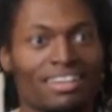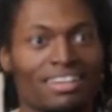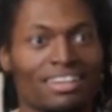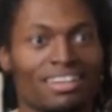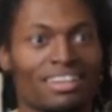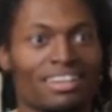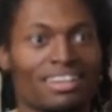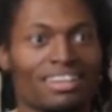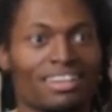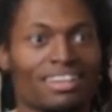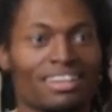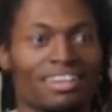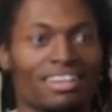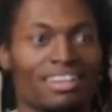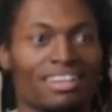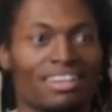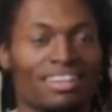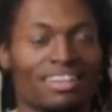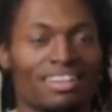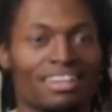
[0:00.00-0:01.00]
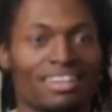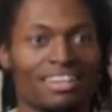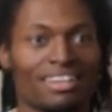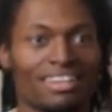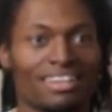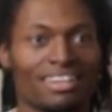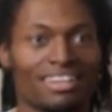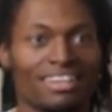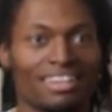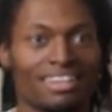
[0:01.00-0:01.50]

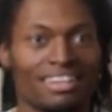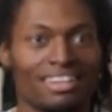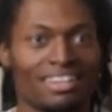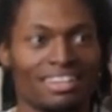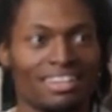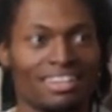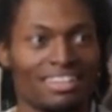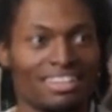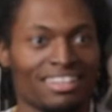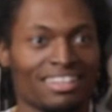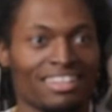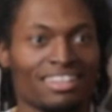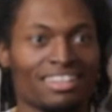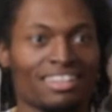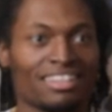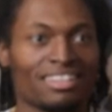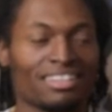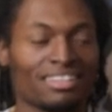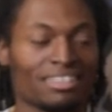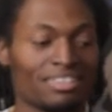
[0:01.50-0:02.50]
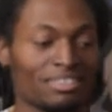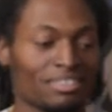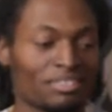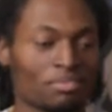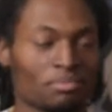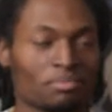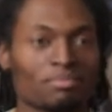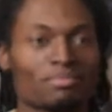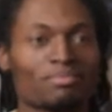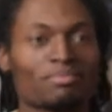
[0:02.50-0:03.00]

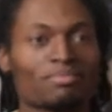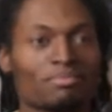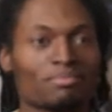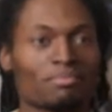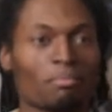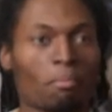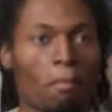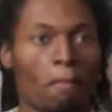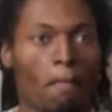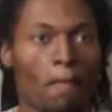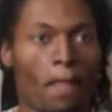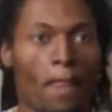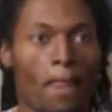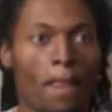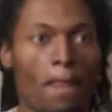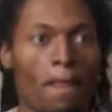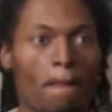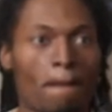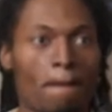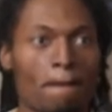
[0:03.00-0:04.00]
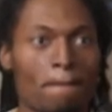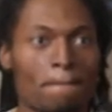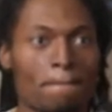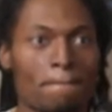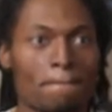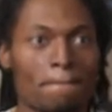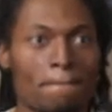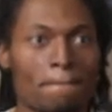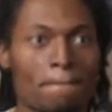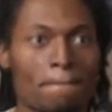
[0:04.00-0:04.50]

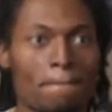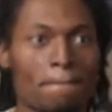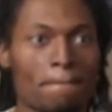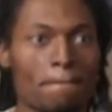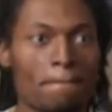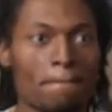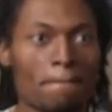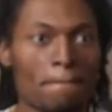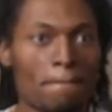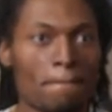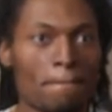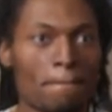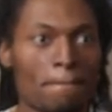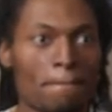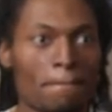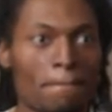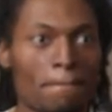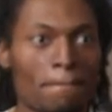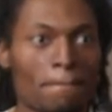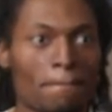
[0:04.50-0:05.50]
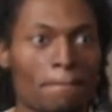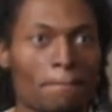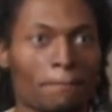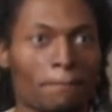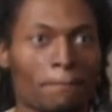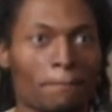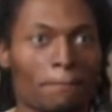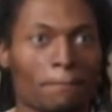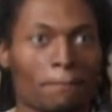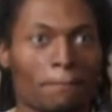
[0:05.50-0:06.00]

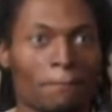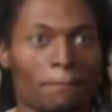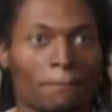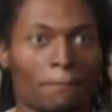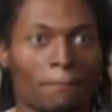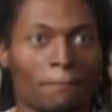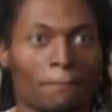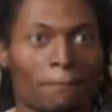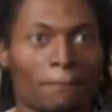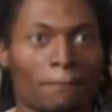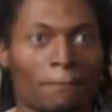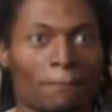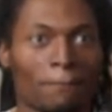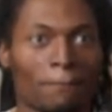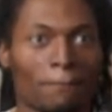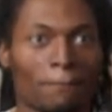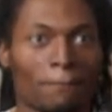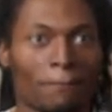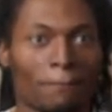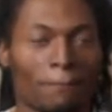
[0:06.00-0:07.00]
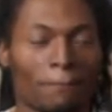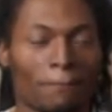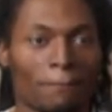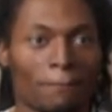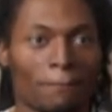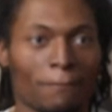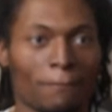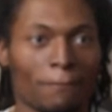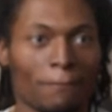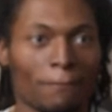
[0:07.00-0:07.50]

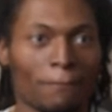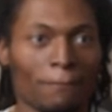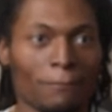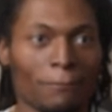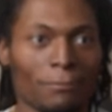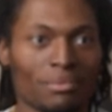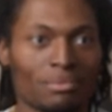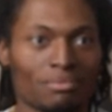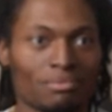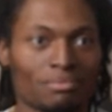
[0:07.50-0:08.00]
(not speaking)